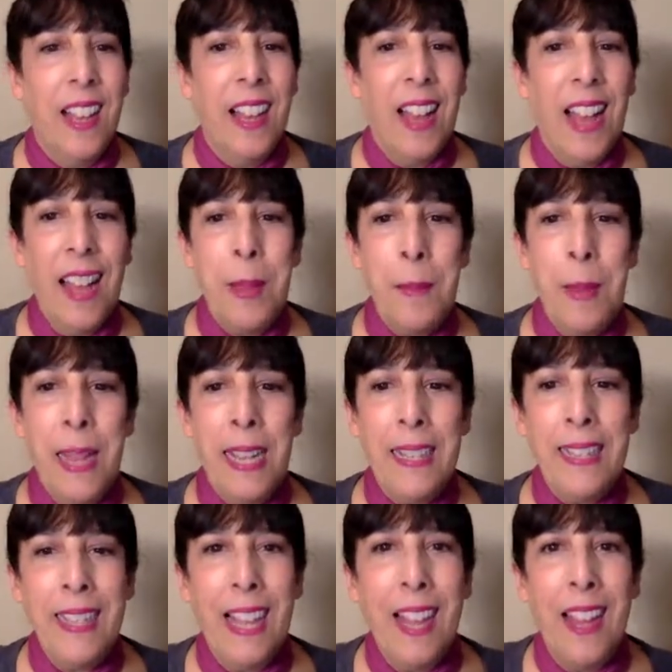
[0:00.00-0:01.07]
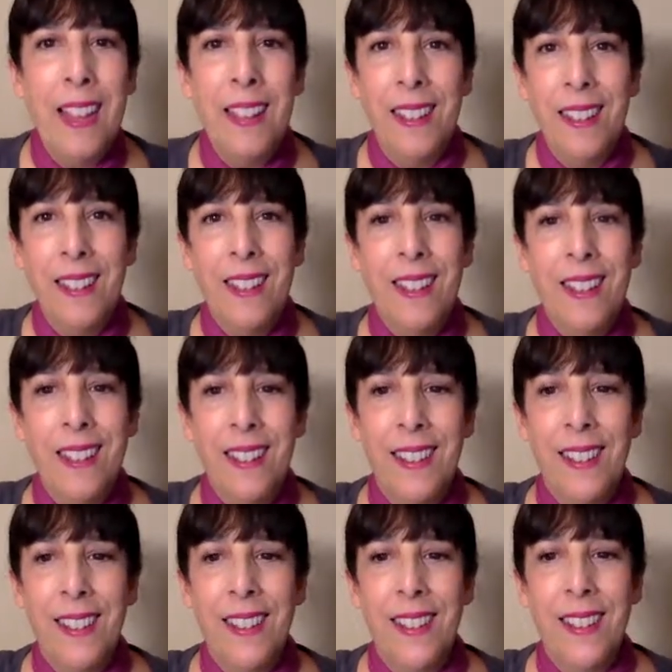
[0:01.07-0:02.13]
Hi, Amanda.
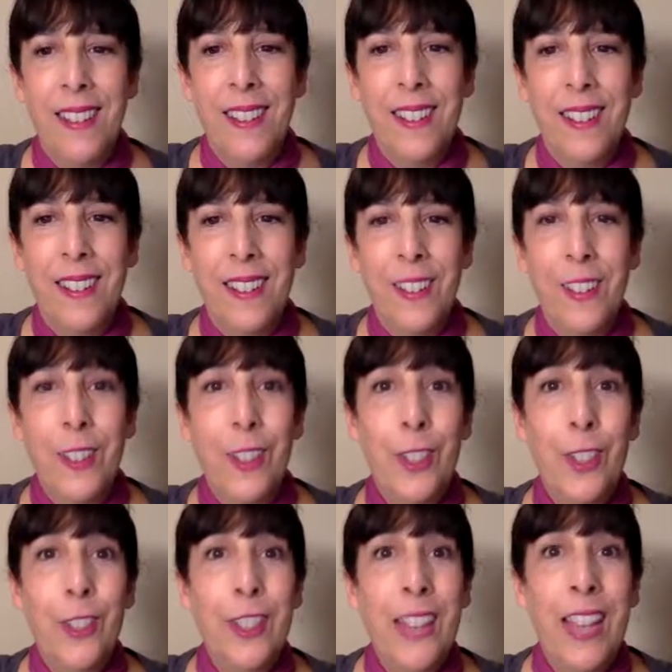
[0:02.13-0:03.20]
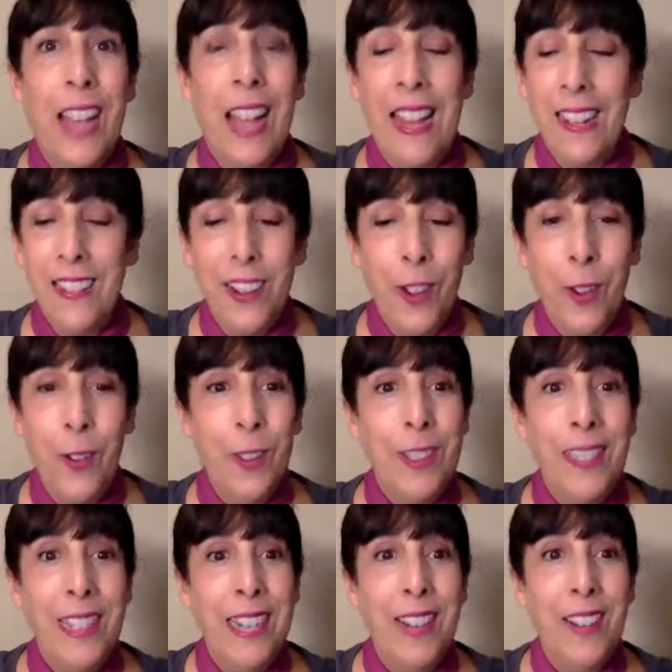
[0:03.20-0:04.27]
Or Julia. I don't know who's
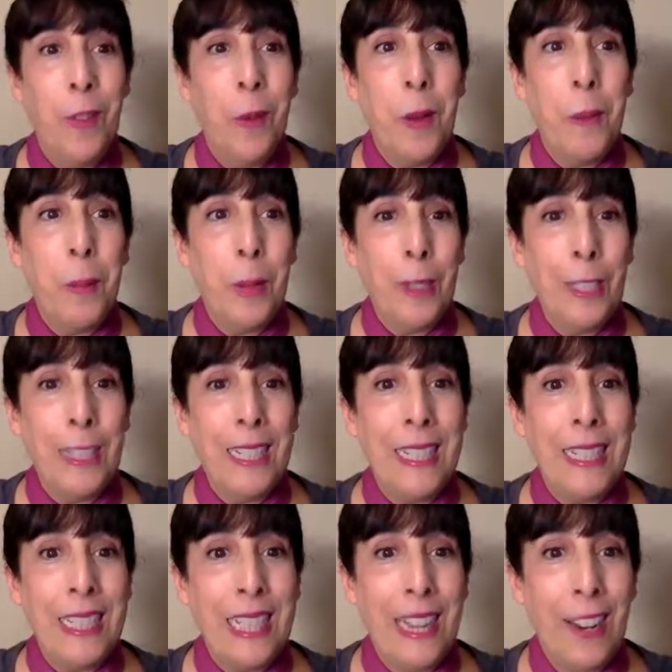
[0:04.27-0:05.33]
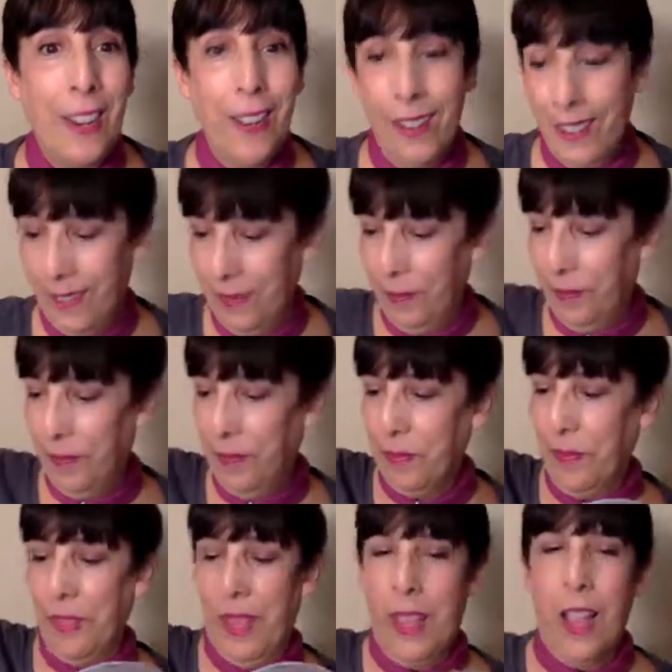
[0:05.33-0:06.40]
here. What person is here?
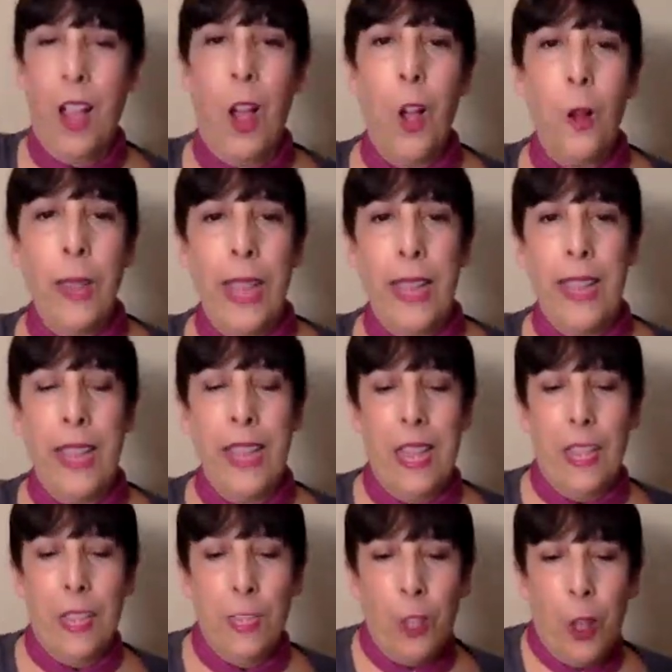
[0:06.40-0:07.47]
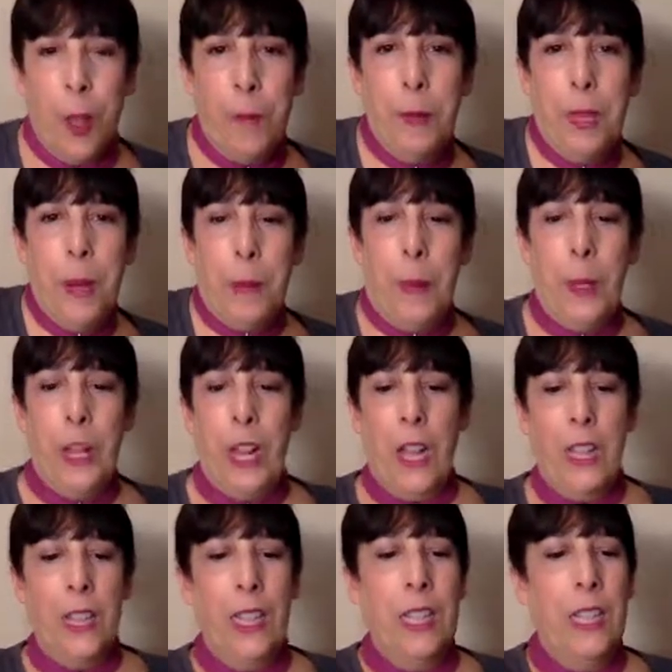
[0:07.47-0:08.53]
Okay, so I'm going to put a
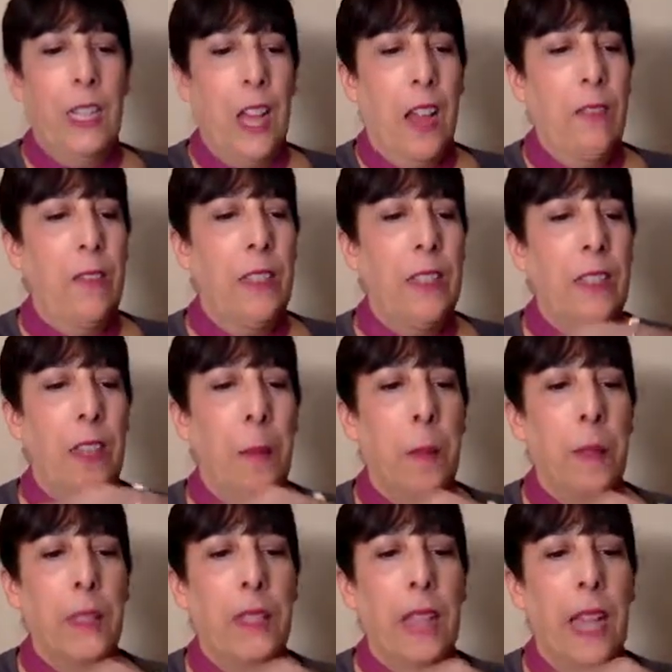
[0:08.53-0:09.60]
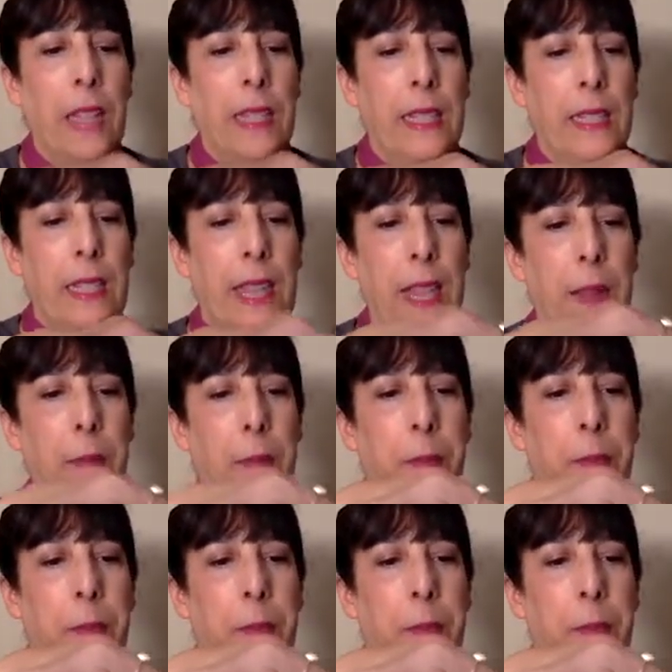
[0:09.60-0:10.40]
little of the double-sided tape